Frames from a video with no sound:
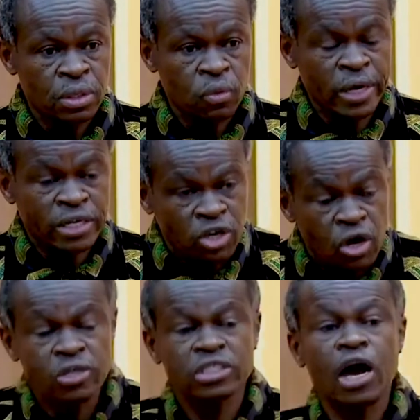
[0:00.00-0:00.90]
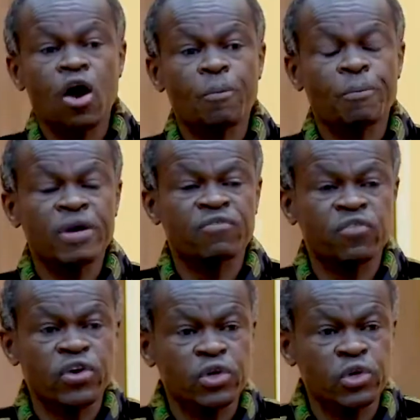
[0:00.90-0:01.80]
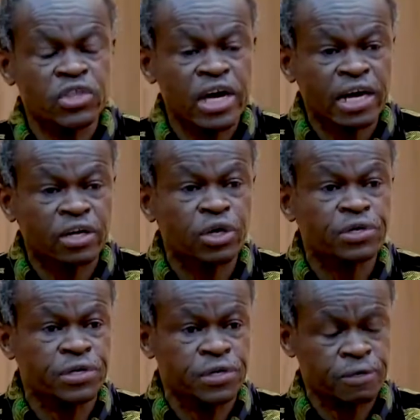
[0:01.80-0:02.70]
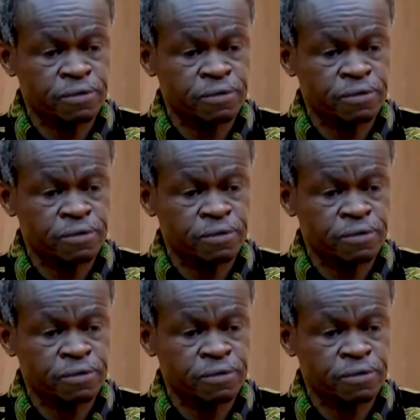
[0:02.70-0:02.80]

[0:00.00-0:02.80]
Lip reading: When doors are opened for you, they are good.